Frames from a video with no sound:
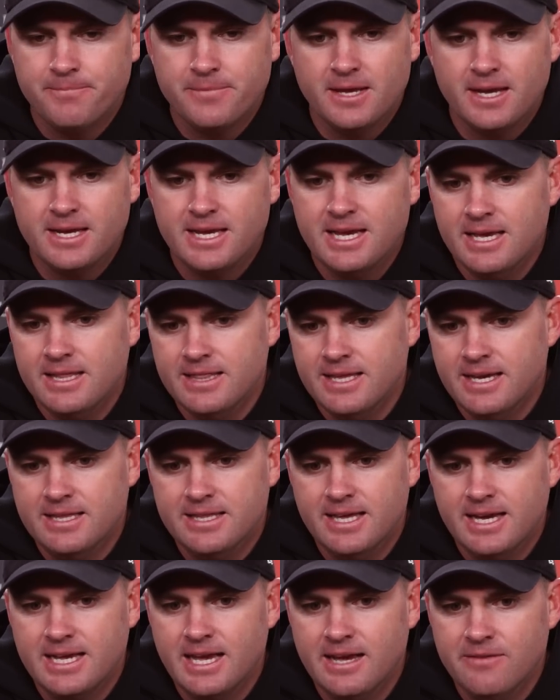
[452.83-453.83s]
Again,
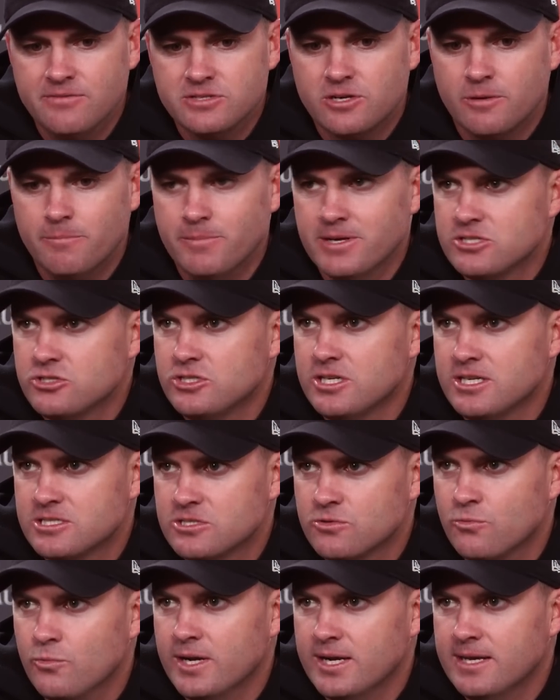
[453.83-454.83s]
they gave us our best chance
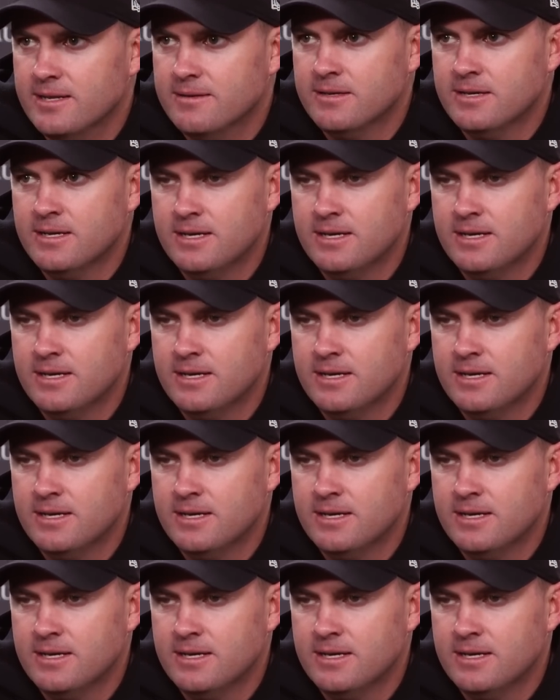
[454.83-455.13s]
to win it,